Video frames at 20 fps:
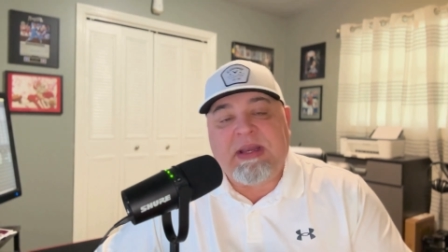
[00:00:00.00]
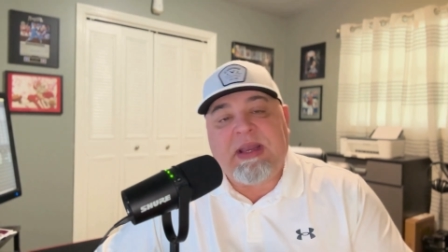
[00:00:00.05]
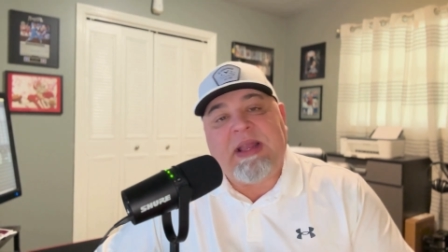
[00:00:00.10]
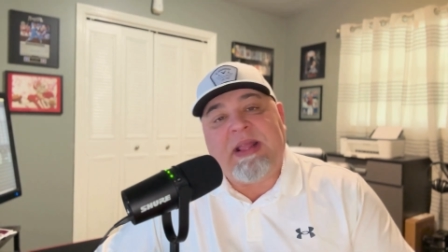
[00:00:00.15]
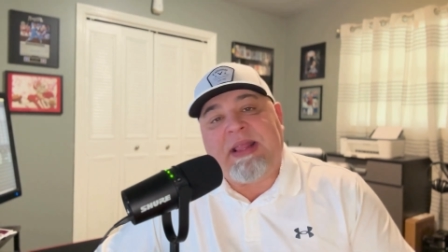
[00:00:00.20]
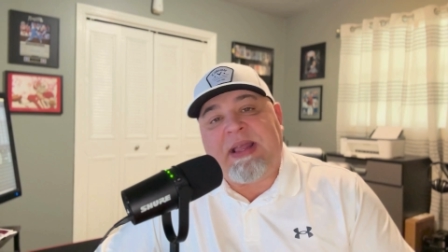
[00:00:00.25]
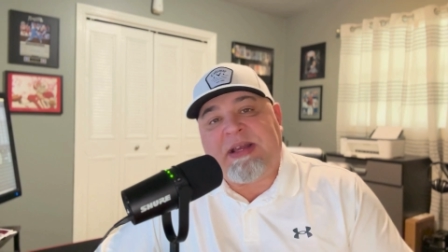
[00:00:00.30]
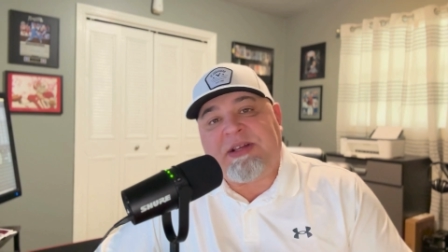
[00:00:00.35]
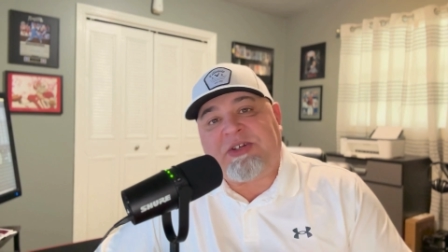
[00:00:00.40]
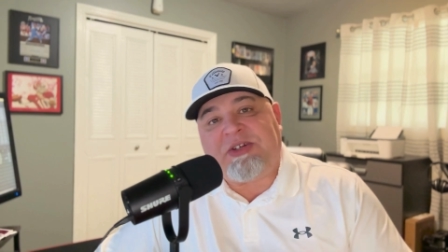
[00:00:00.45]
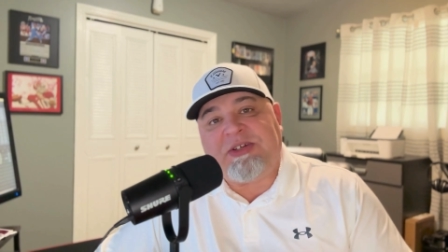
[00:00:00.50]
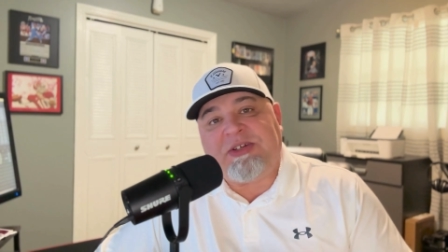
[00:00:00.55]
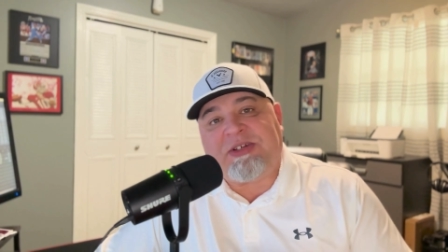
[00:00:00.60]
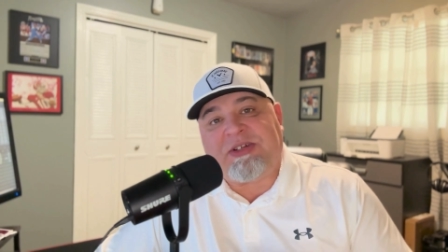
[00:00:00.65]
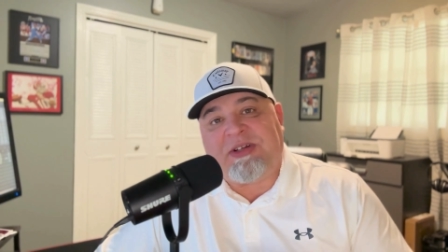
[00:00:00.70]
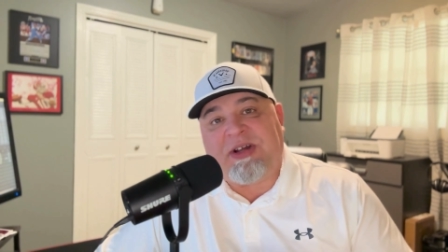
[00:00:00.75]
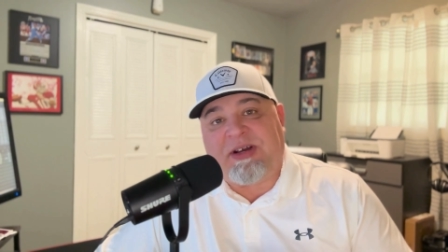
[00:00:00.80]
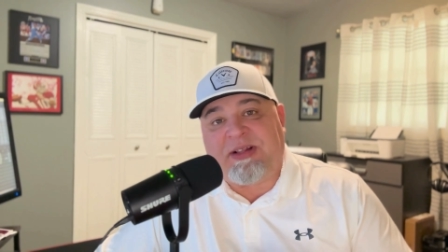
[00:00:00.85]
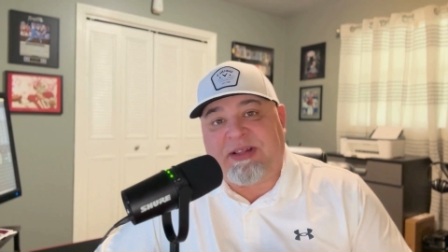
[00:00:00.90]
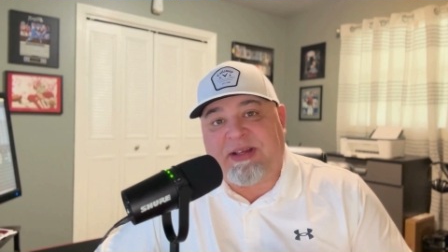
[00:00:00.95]
And that's
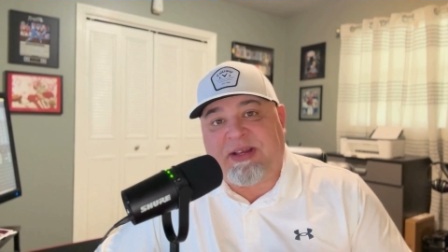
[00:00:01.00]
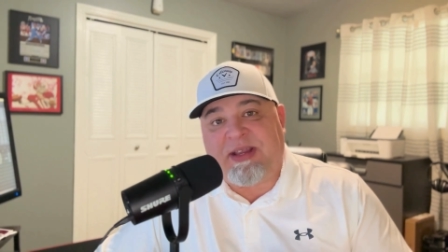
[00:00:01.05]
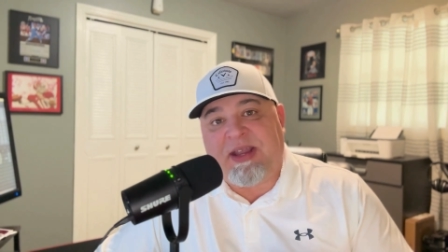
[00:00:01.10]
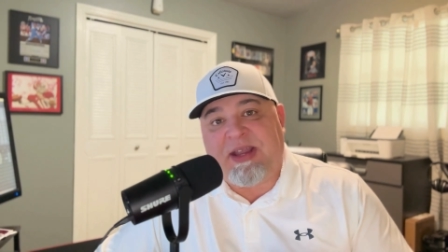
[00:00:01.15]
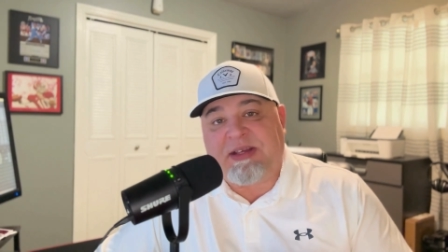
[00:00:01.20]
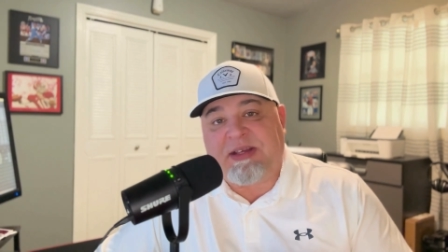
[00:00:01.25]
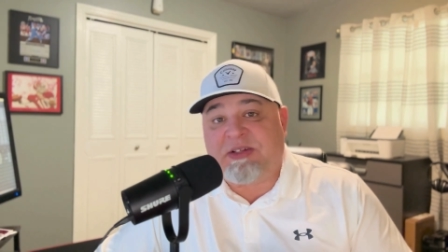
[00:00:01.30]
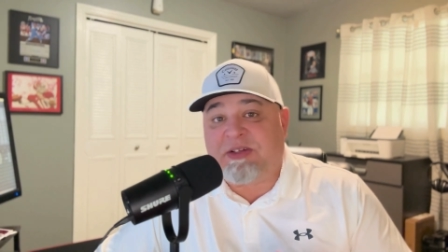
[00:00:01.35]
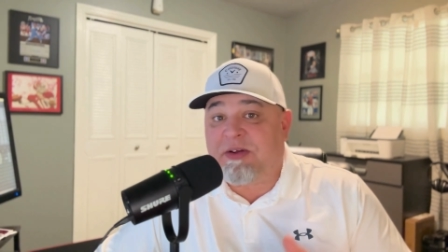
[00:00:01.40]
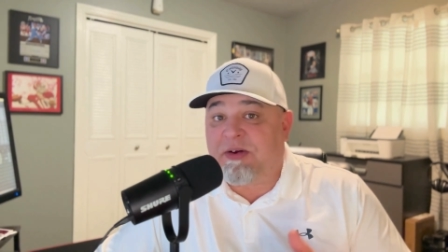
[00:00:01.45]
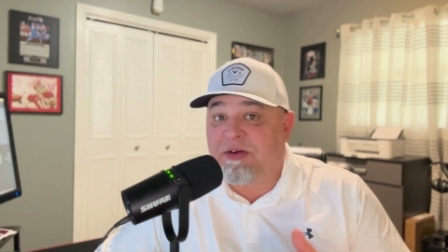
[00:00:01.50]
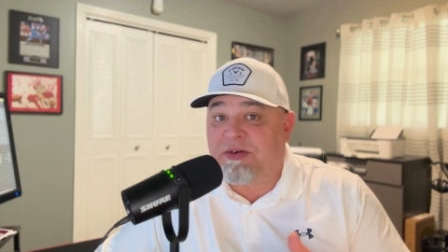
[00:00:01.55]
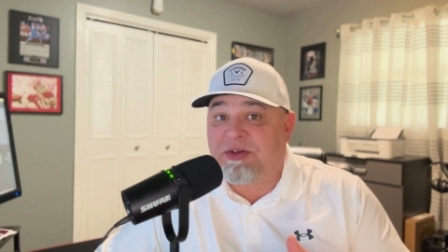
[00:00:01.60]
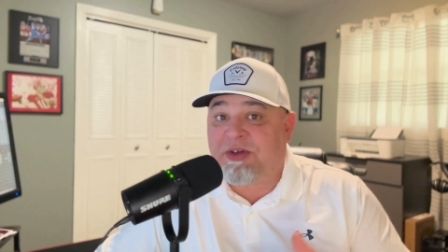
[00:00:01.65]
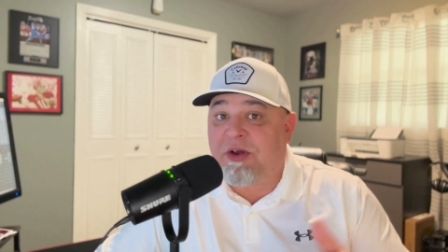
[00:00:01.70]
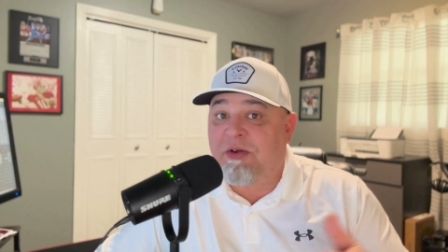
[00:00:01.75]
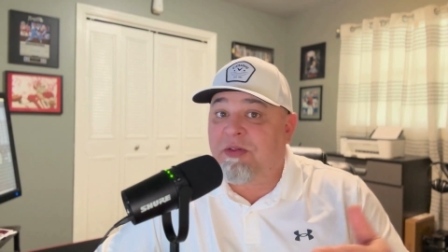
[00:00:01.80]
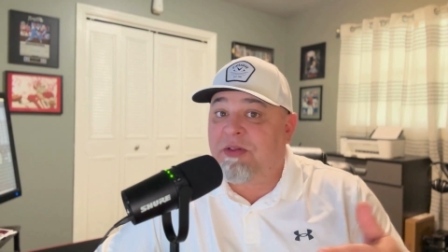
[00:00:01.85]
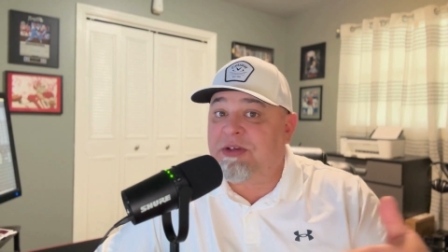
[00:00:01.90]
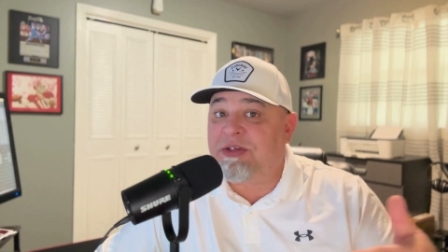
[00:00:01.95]
just not the case. There are
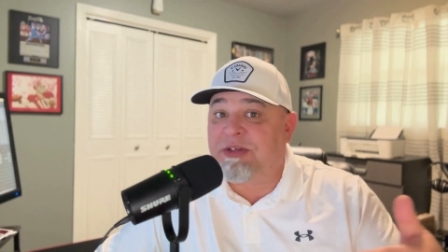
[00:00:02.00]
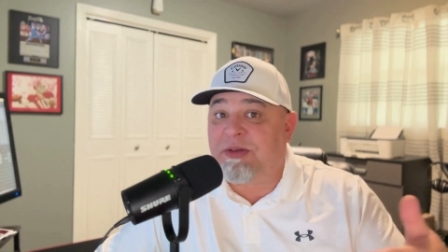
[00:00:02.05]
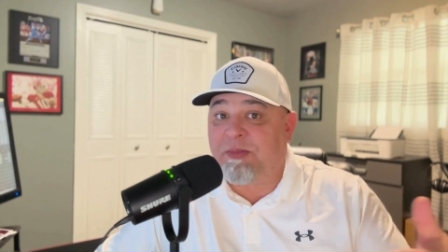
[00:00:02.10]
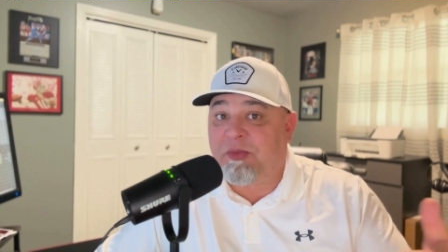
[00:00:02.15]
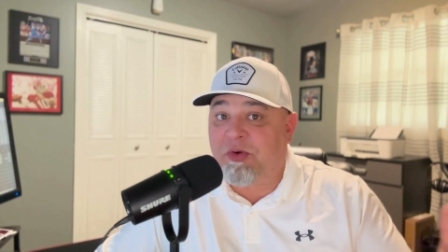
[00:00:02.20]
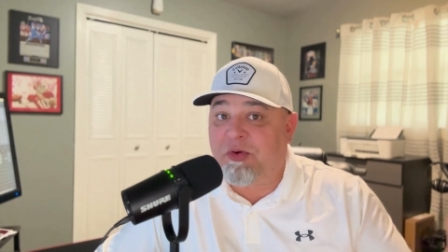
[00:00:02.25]
certainly some